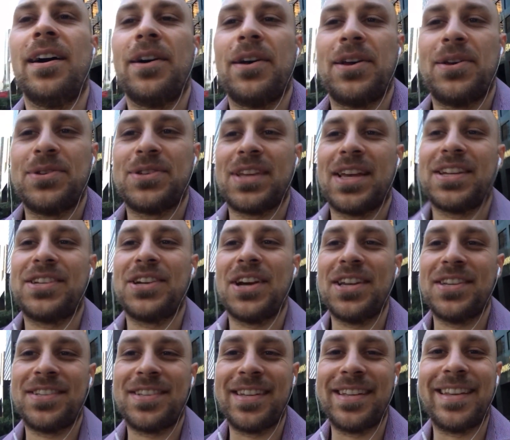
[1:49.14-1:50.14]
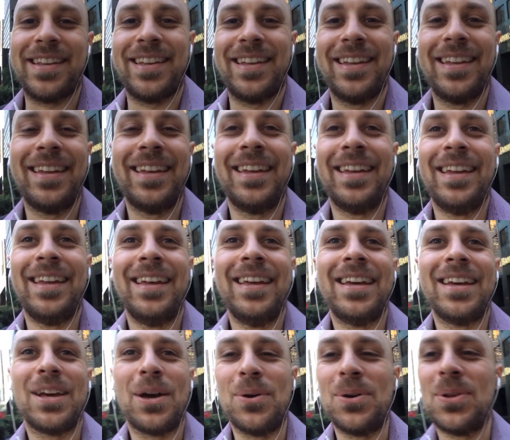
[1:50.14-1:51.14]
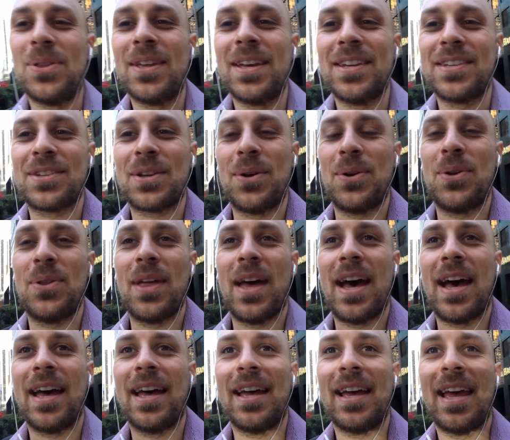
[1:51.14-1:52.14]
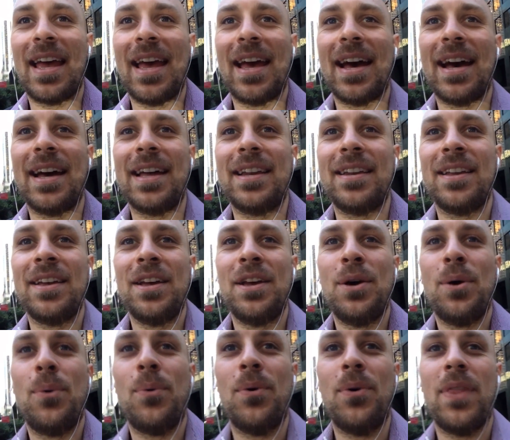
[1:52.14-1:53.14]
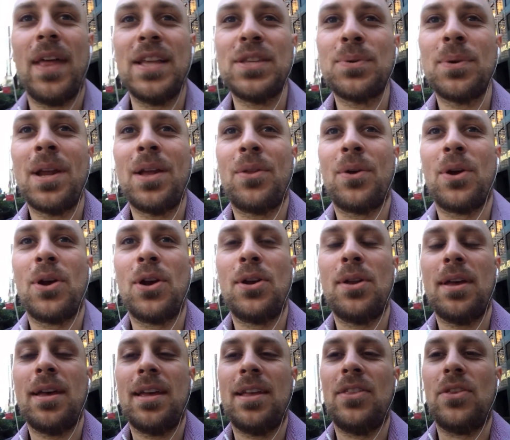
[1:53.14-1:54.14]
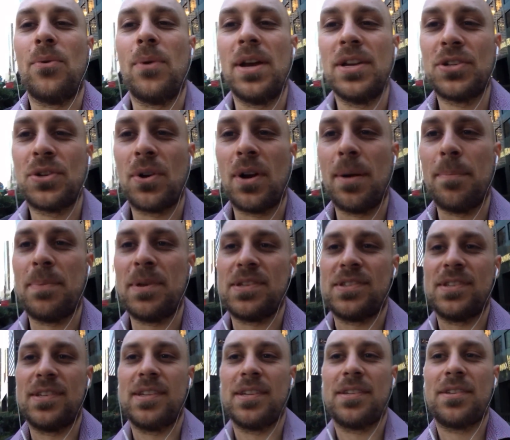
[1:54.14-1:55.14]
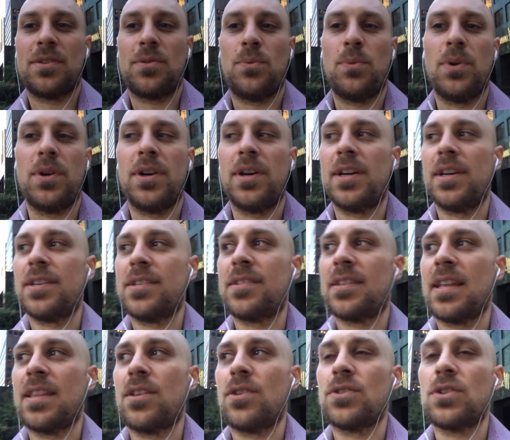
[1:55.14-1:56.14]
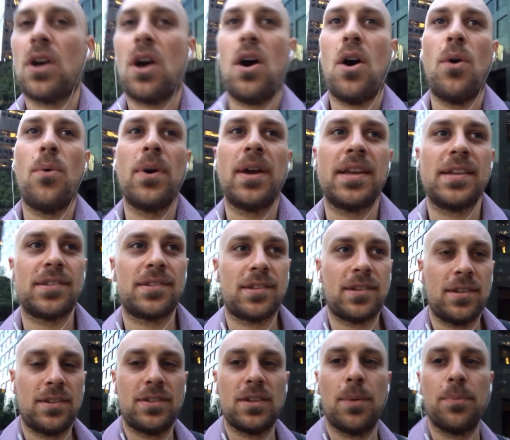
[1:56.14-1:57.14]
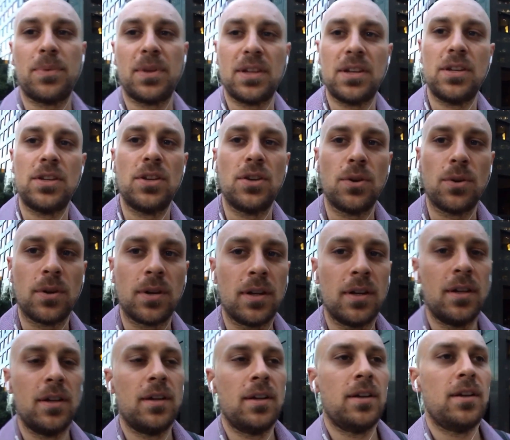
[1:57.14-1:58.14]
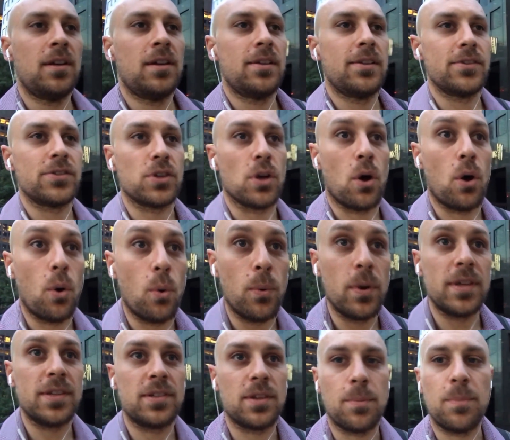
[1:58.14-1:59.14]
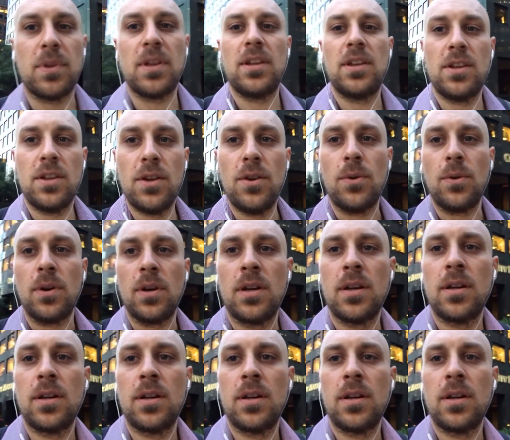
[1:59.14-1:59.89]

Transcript: he was like, "Justin, go do this, go do that." And that's what I learned in the restaurant business, was that there's always something to do. There's always something to do.